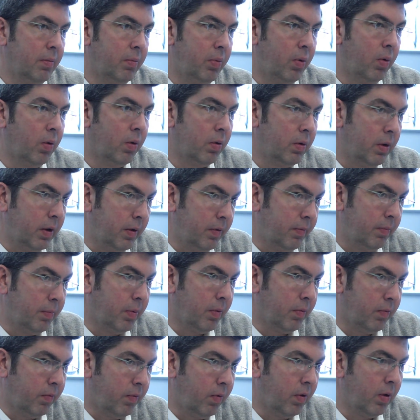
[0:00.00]
poorly
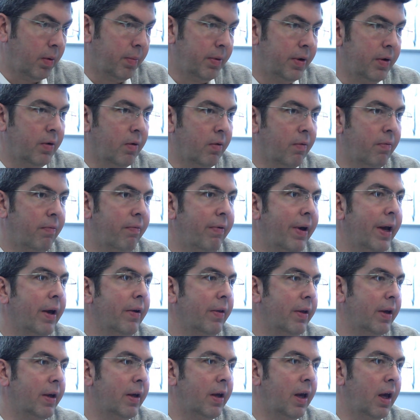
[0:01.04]
performing or
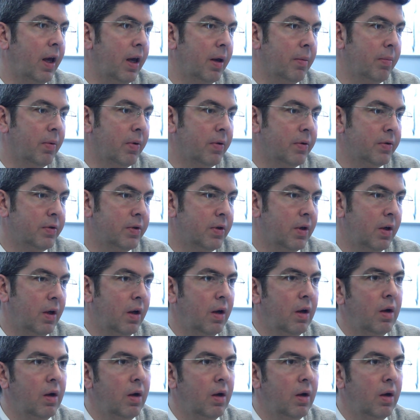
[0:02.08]
failing cables,